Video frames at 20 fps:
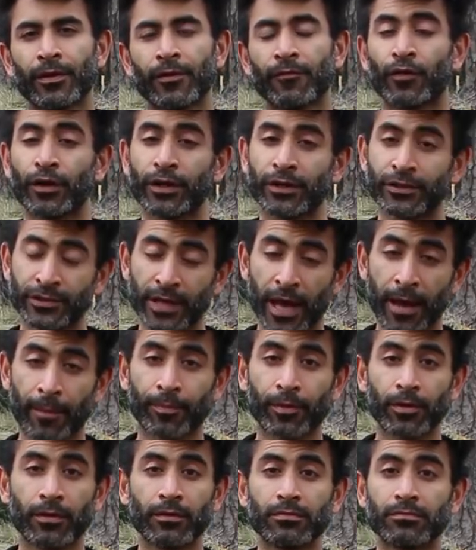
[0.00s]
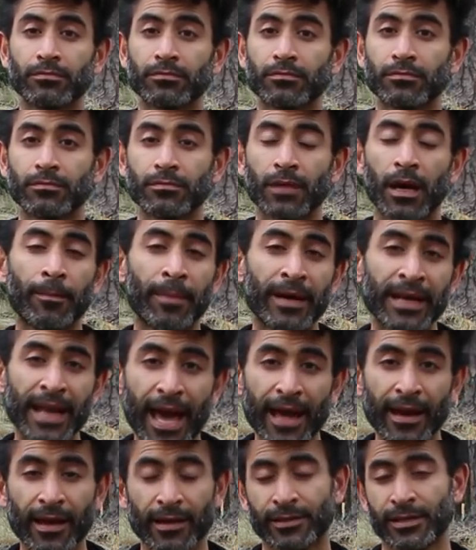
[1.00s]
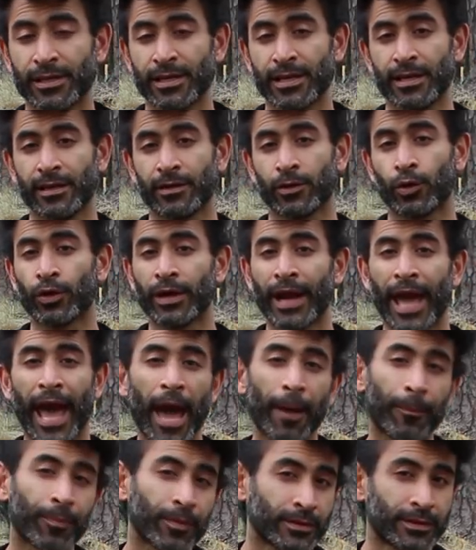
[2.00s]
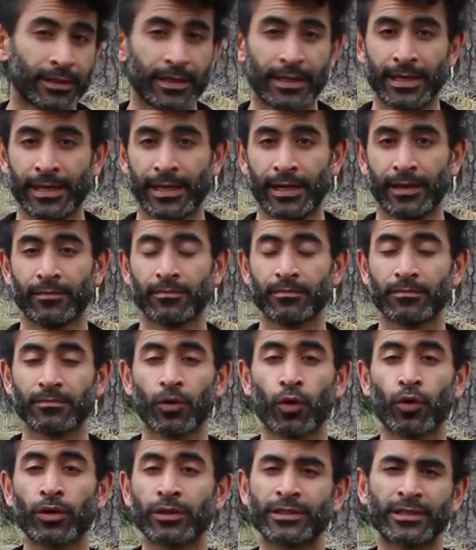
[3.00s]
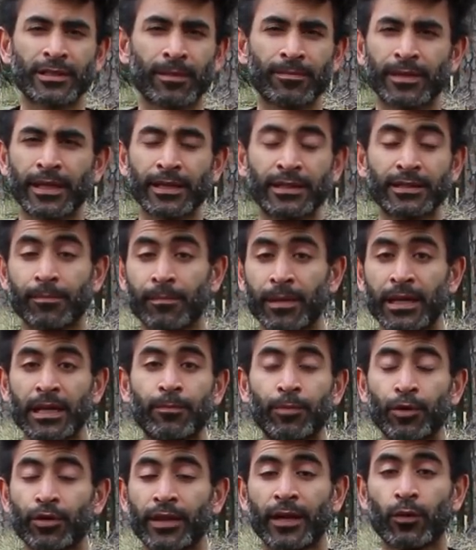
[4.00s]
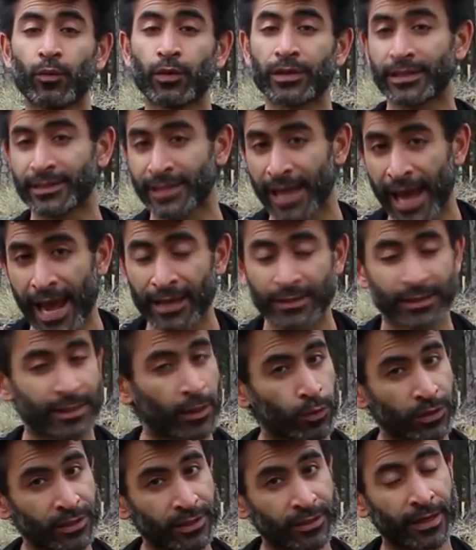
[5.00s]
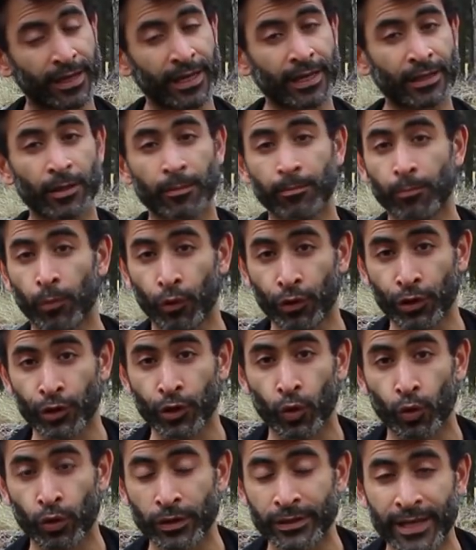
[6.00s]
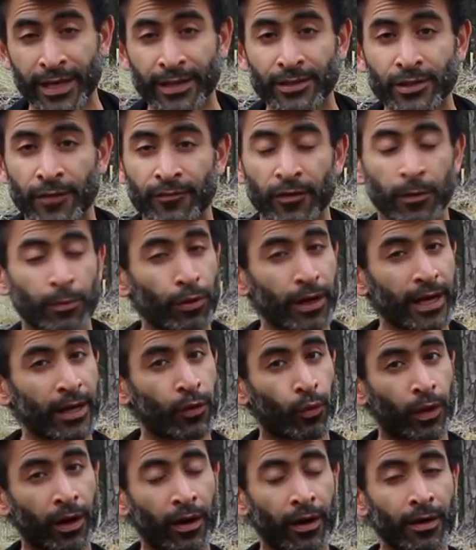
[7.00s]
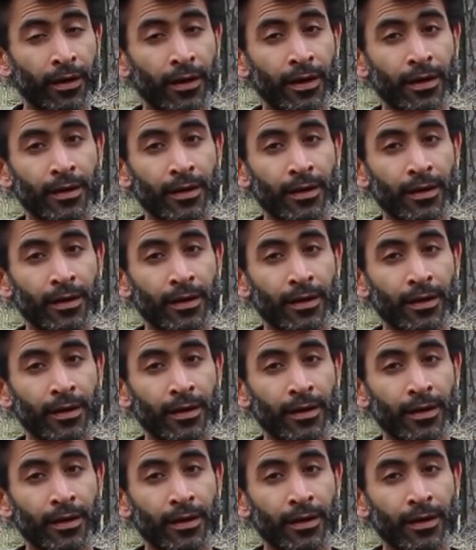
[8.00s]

For example, a banana to eat, or an apple to eat, or something to manipulate with his hands. They were studying the motor cortex of the brain, where